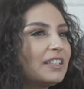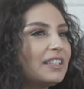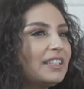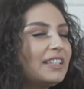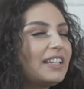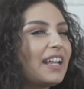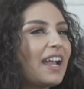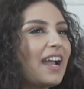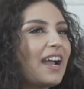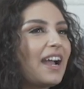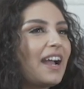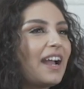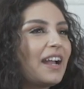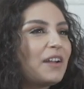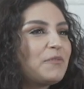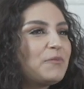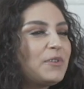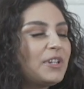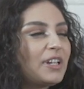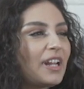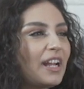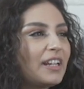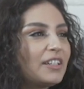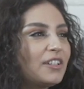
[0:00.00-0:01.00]
yeah, I
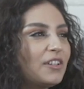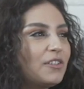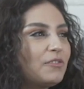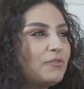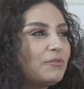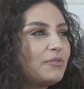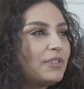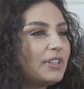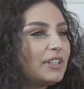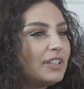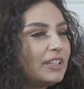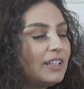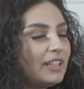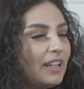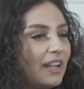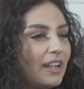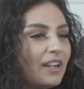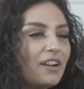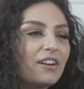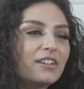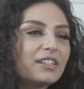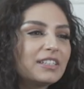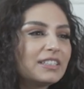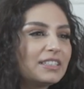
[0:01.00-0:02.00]
mean, I don't really, I
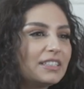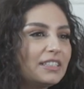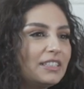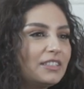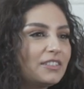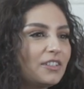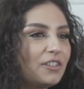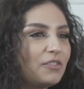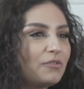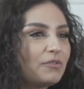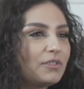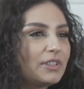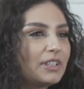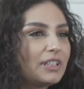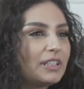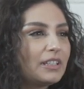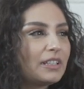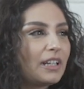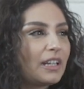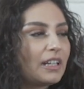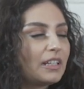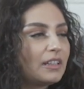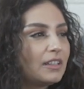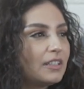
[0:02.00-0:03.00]
honestly don't really,
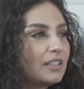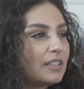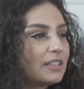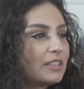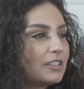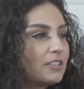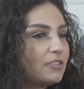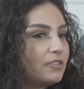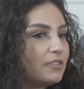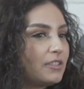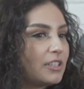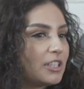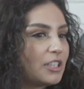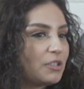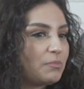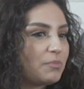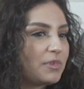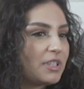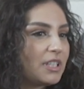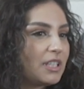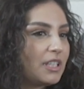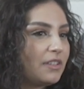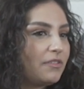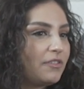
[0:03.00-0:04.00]
like, look to a
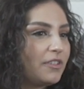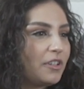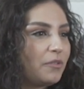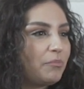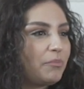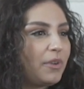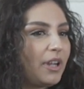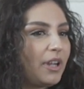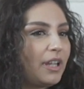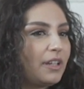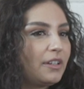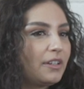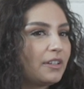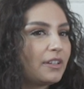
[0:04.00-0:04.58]
specific painter.